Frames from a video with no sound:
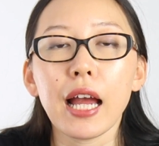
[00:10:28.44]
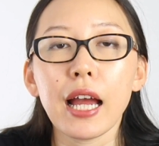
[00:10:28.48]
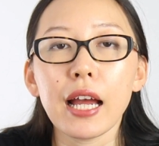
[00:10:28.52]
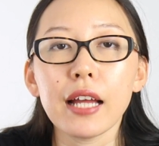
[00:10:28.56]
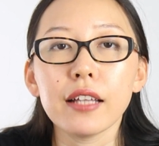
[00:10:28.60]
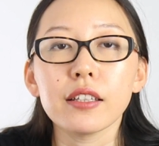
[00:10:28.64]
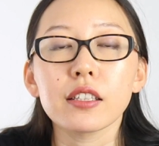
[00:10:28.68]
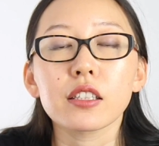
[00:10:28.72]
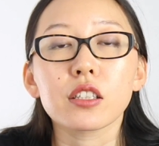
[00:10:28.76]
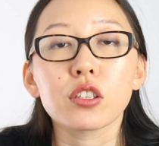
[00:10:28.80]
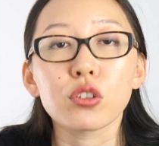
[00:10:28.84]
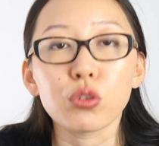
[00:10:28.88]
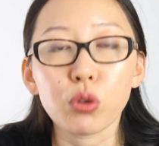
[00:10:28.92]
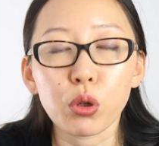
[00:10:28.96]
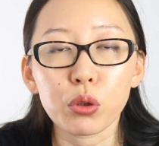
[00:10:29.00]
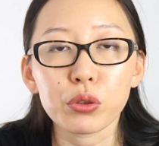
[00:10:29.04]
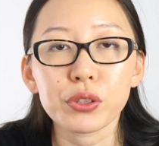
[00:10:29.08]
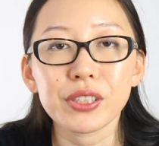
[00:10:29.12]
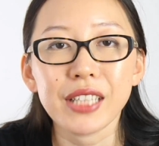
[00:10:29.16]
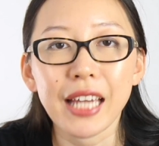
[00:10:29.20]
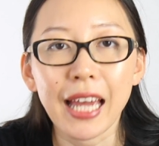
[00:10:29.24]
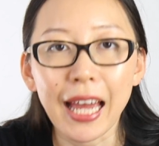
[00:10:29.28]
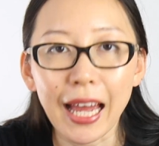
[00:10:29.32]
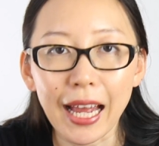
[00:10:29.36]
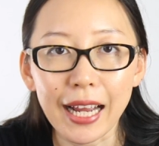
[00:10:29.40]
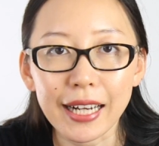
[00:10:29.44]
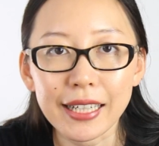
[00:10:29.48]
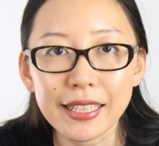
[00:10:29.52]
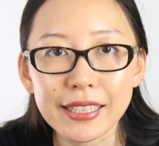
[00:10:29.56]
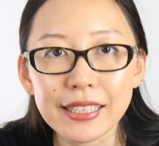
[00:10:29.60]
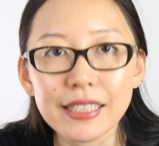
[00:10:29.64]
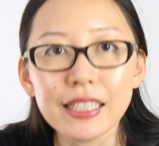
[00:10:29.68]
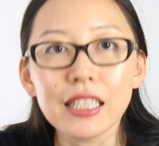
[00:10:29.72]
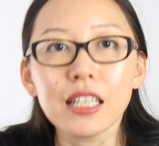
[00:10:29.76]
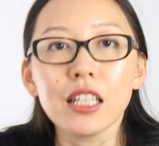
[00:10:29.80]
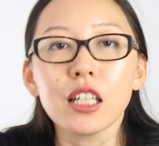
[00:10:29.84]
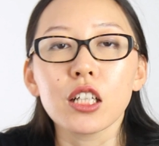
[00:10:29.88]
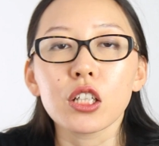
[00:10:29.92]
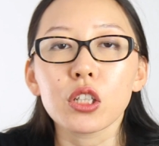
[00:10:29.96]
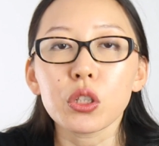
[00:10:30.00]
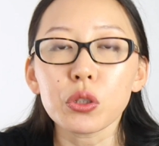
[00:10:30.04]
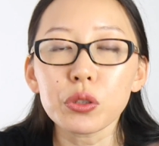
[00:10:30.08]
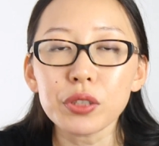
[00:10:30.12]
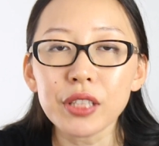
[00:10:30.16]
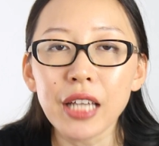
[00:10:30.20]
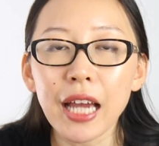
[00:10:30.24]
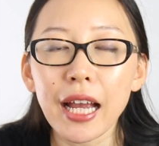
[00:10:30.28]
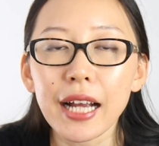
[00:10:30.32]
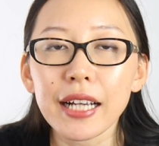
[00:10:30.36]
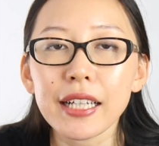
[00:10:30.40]
and growth hack.
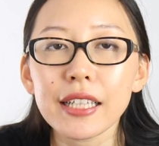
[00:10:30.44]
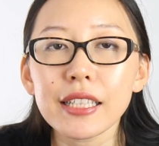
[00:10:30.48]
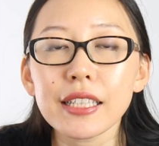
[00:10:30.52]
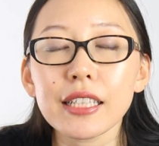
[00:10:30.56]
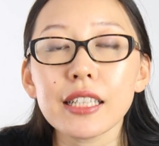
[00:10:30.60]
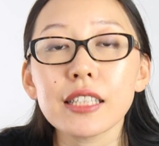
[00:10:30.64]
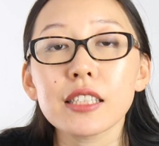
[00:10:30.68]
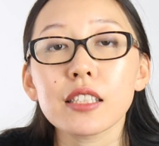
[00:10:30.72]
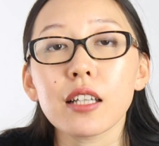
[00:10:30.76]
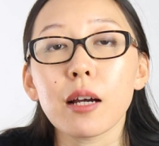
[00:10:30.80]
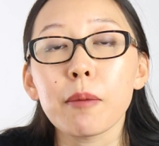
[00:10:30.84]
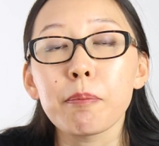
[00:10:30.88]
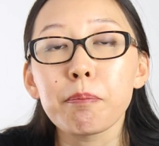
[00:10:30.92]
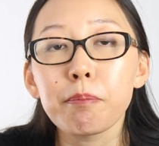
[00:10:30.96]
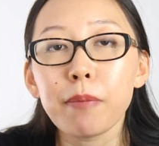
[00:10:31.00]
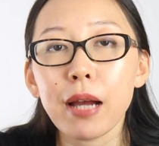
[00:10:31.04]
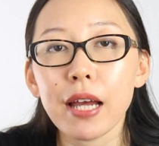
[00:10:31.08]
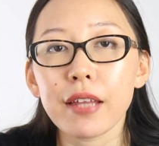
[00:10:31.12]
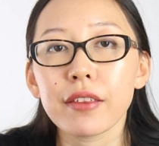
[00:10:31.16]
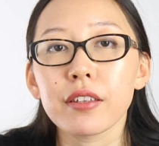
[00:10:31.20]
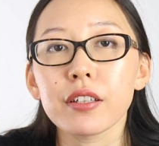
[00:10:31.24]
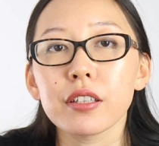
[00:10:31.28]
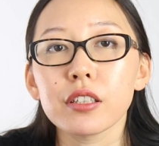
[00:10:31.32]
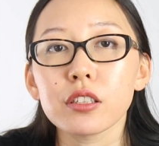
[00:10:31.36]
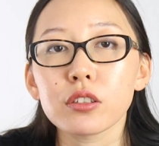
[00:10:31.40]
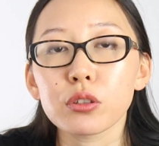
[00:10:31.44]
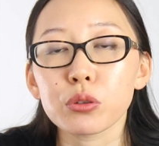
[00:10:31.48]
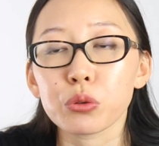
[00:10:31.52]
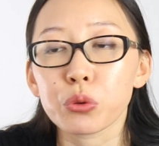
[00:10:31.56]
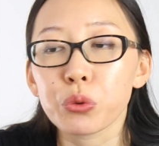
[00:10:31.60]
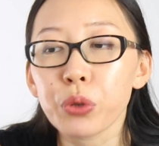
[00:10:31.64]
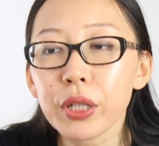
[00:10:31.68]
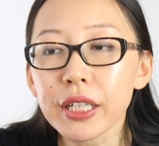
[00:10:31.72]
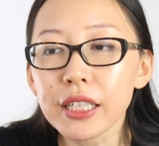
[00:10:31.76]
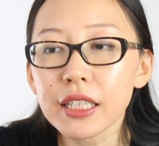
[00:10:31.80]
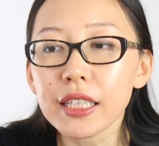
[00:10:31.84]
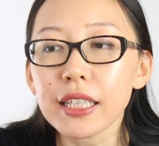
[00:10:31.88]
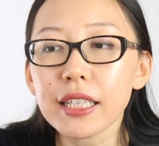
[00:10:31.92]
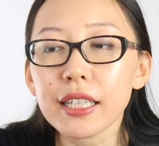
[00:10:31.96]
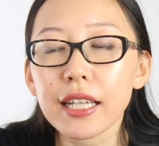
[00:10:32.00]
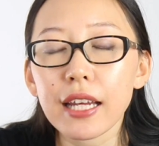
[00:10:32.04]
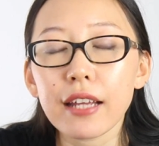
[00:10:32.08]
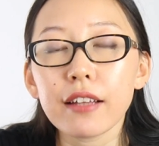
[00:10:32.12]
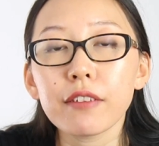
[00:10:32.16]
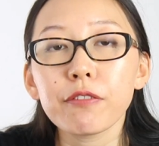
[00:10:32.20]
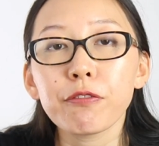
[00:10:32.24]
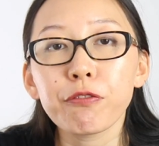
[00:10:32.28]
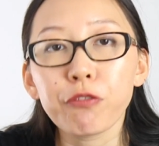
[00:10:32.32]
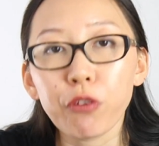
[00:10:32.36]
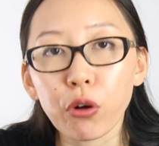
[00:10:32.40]
Growth hacking is a method to quickly
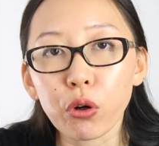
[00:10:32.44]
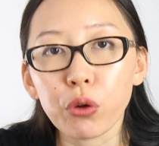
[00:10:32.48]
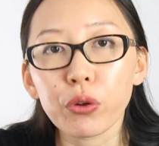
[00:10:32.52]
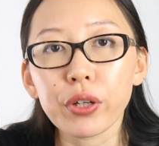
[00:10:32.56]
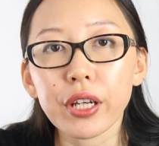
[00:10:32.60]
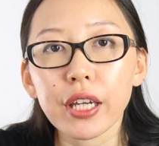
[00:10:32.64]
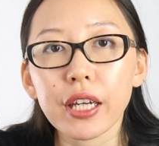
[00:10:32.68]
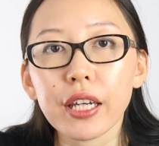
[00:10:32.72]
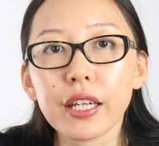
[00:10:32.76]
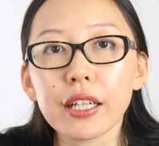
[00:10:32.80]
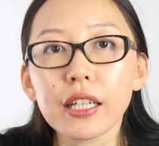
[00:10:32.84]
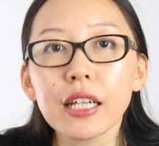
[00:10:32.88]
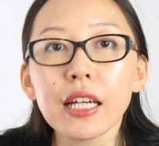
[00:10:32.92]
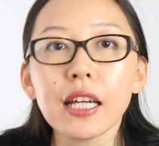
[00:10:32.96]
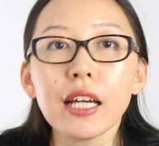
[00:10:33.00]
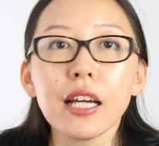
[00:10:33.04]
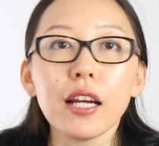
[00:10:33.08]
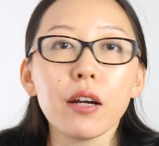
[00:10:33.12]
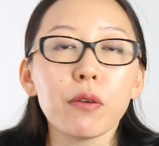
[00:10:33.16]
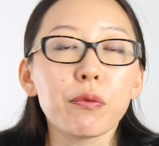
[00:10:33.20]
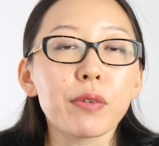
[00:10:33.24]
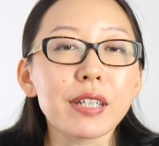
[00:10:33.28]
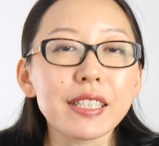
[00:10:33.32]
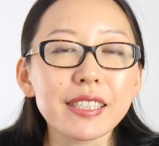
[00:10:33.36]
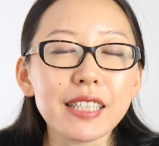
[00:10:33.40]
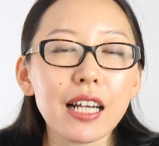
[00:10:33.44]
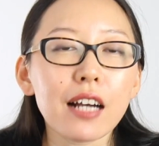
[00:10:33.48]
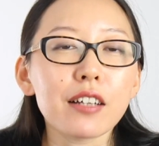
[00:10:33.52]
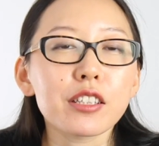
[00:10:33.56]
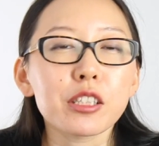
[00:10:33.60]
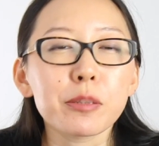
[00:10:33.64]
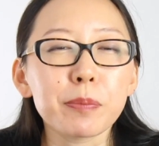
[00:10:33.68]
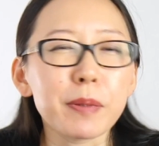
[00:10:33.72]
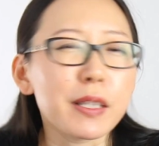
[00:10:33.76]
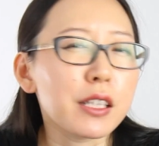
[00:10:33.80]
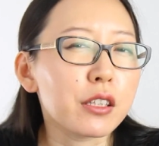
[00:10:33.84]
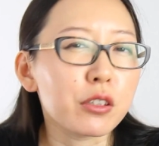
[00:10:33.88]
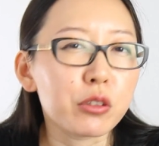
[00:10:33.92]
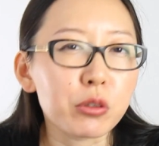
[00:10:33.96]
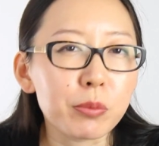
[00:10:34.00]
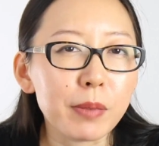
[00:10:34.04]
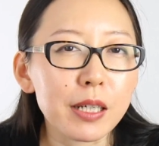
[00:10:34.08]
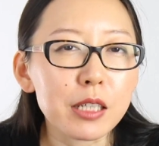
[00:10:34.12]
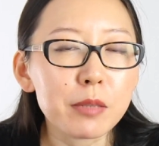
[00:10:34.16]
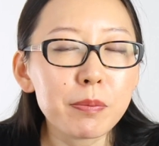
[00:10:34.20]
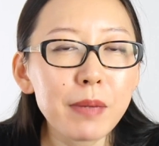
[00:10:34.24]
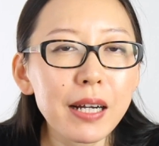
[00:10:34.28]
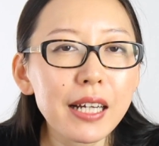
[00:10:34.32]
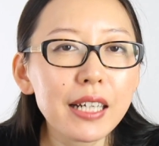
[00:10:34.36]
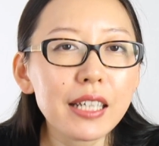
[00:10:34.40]
gain following without spending too
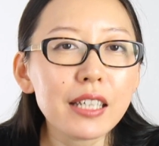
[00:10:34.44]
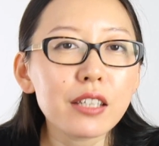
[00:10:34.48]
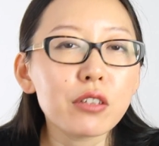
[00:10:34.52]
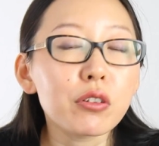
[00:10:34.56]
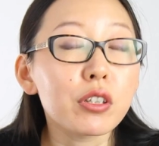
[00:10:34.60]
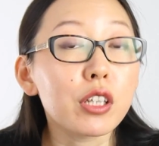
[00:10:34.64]
much money.